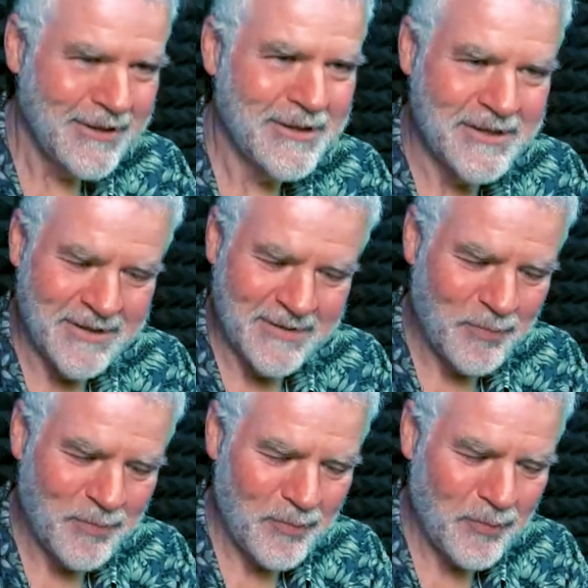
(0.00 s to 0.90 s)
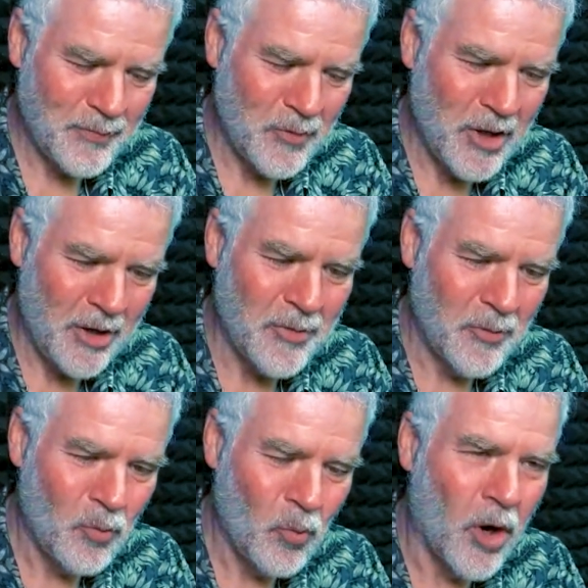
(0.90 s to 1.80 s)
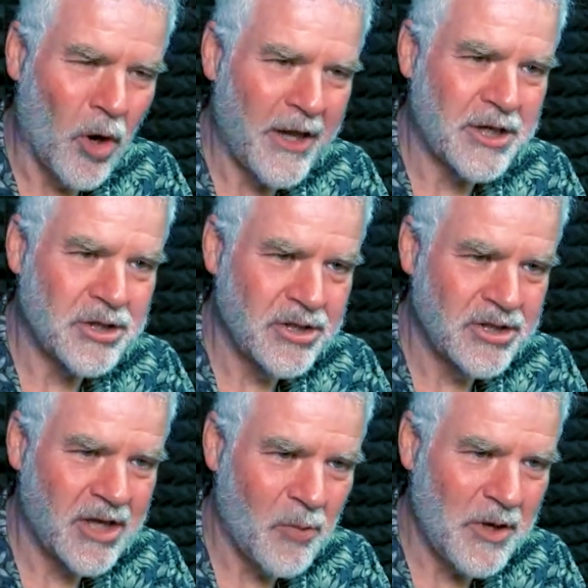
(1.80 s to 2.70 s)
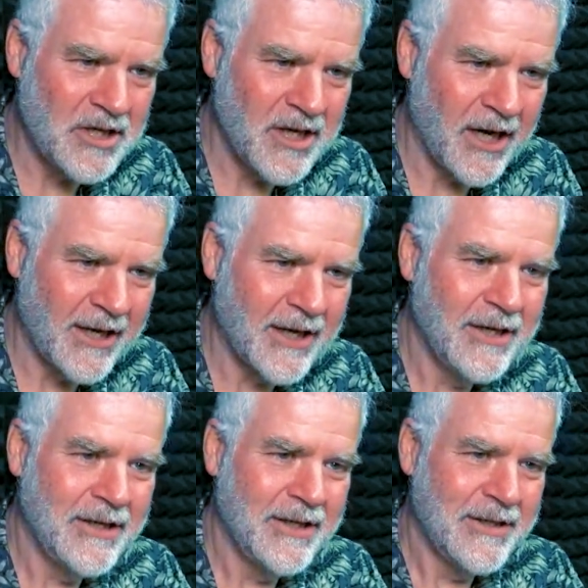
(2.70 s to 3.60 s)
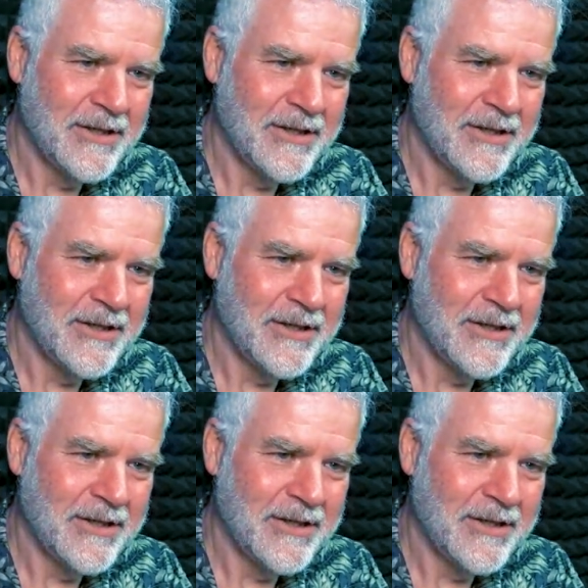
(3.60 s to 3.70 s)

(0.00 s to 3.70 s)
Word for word: This is, you know, what actions can we take? Yep.